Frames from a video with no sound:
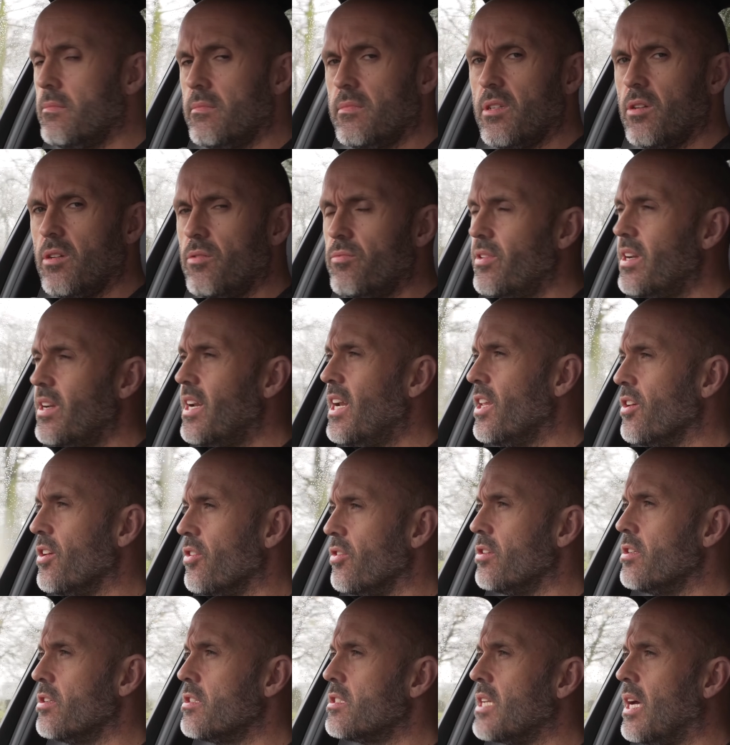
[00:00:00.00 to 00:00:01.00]
don't really
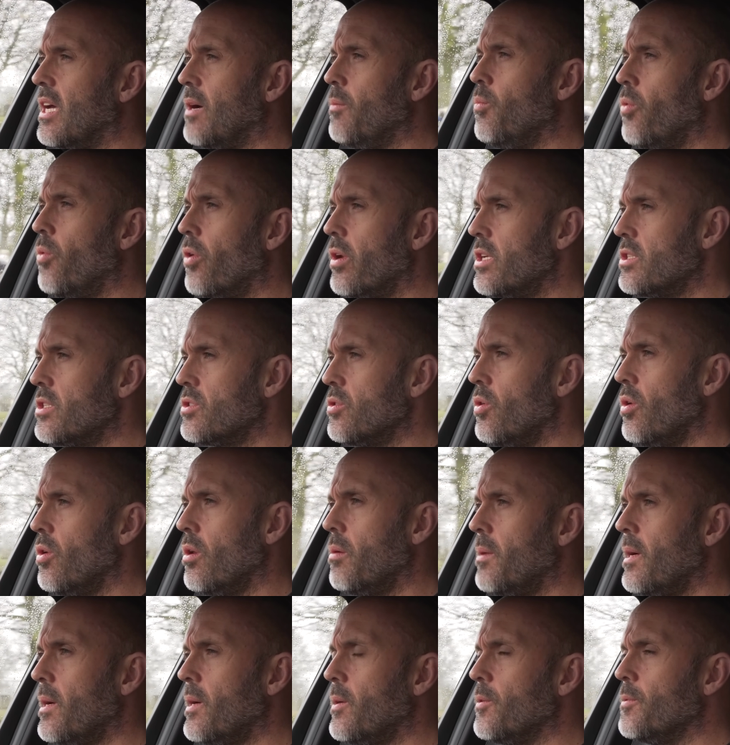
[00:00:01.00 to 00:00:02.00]
understand what it's all
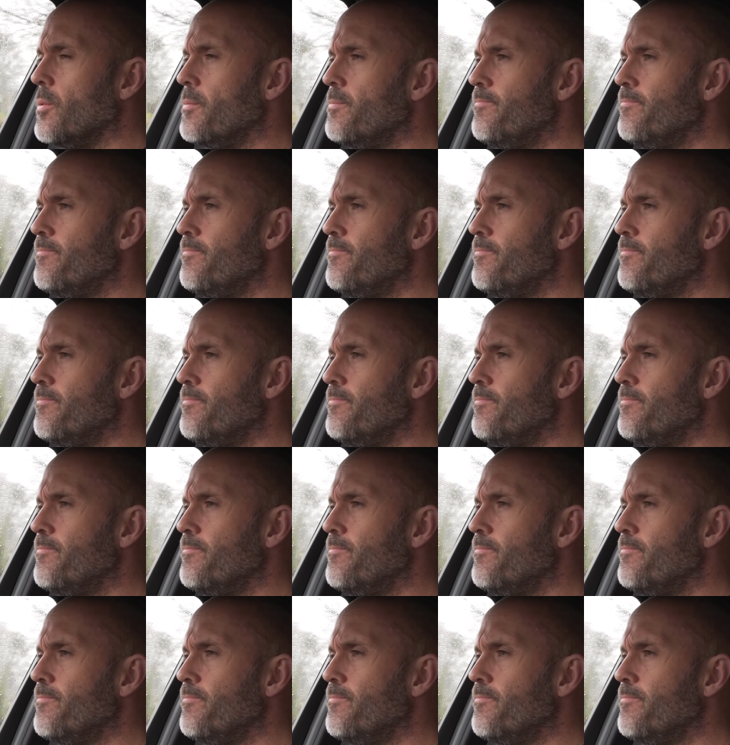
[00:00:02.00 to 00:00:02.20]
about.